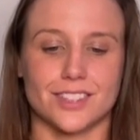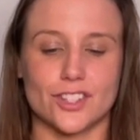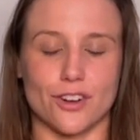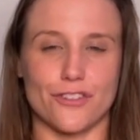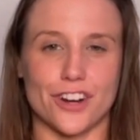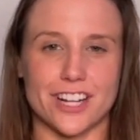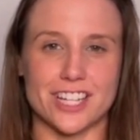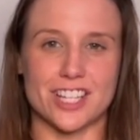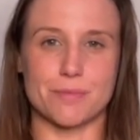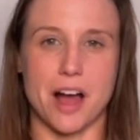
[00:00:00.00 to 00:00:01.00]
Don't forget to
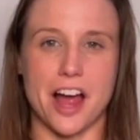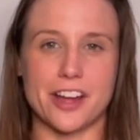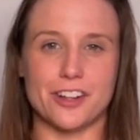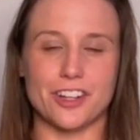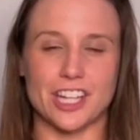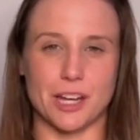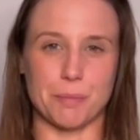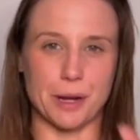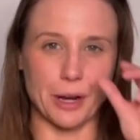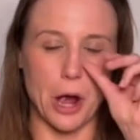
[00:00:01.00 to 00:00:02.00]
smile. Keep
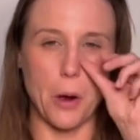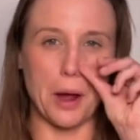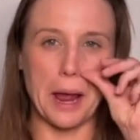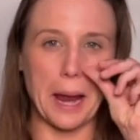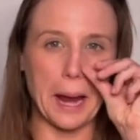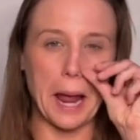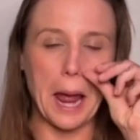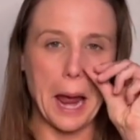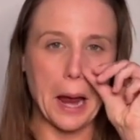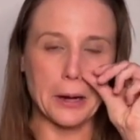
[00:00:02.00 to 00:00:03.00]
it going.
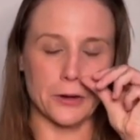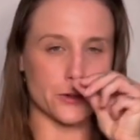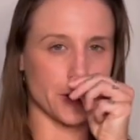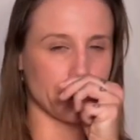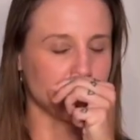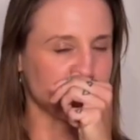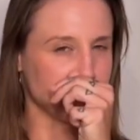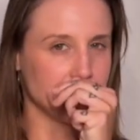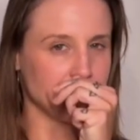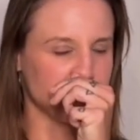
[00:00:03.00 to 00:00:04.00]
You're doing
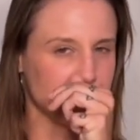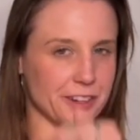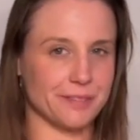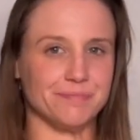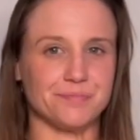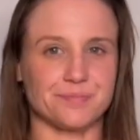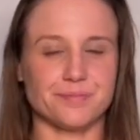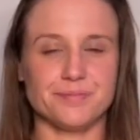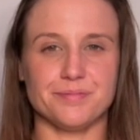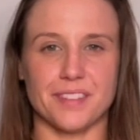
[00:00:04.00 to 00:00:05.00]
really good.
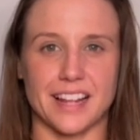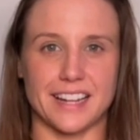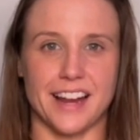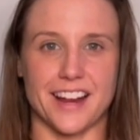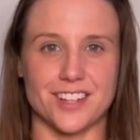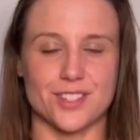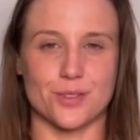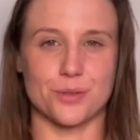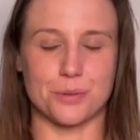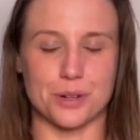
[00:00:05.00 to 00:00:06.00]
Nice
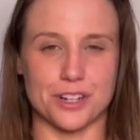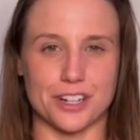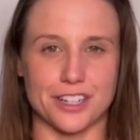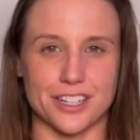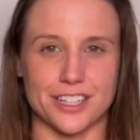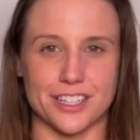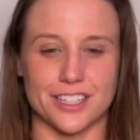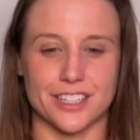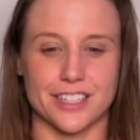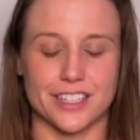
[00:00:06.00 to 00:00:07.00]
work.
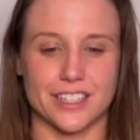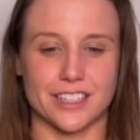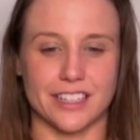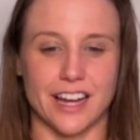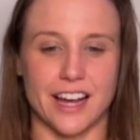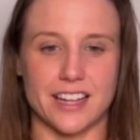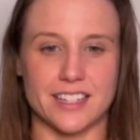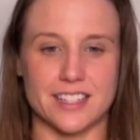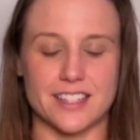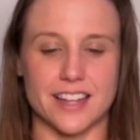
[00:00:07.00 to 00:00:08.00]

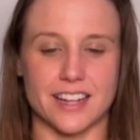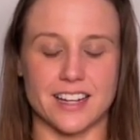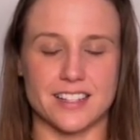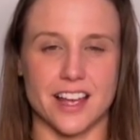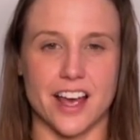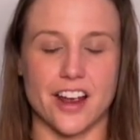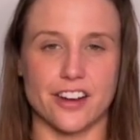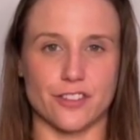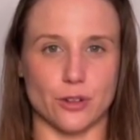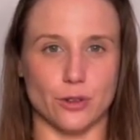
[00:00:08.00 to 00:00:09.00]
Yes, like I said,
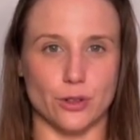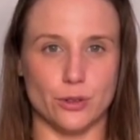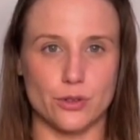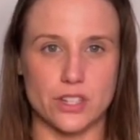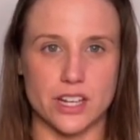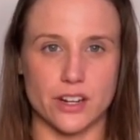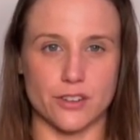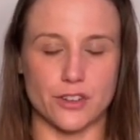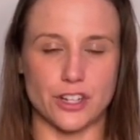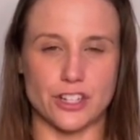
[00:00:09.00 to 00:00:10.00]
if you lose it or
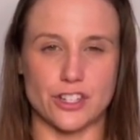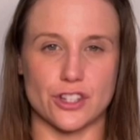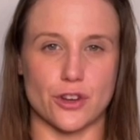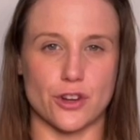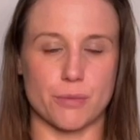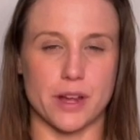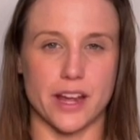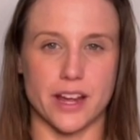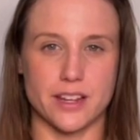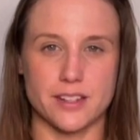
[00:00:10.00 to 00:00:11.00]
if you need to slow your
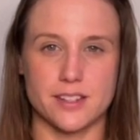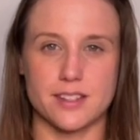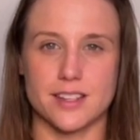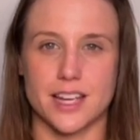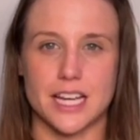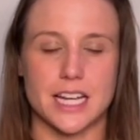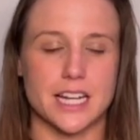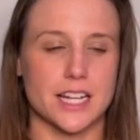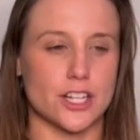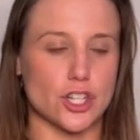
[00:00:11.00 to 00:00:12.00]
pace,
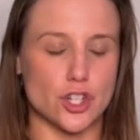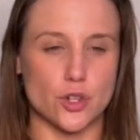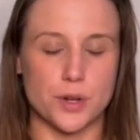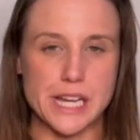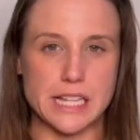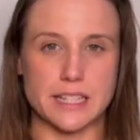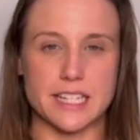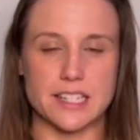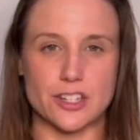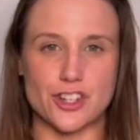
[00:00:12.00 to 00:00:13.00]
do it.
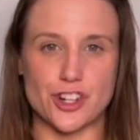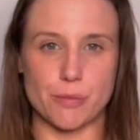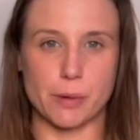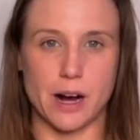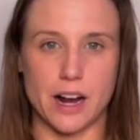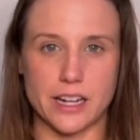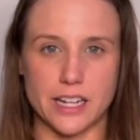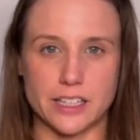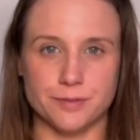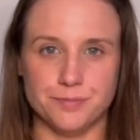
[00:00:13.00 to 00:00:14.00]
Listen to your
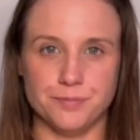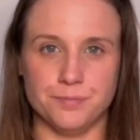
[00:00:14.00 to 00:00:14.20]
body.